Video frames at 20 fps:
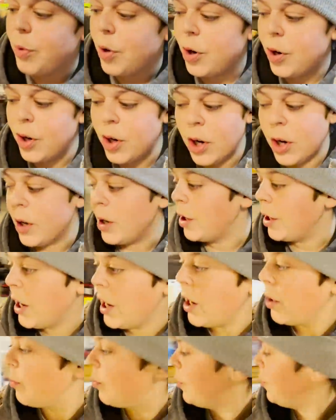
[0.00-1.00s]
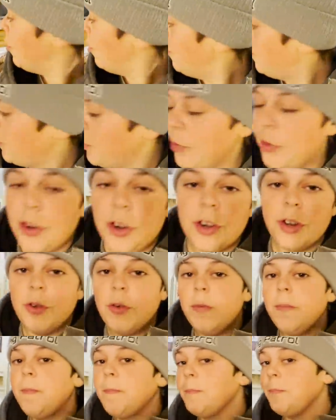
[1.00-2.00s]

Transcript: But, yeah, without further ado,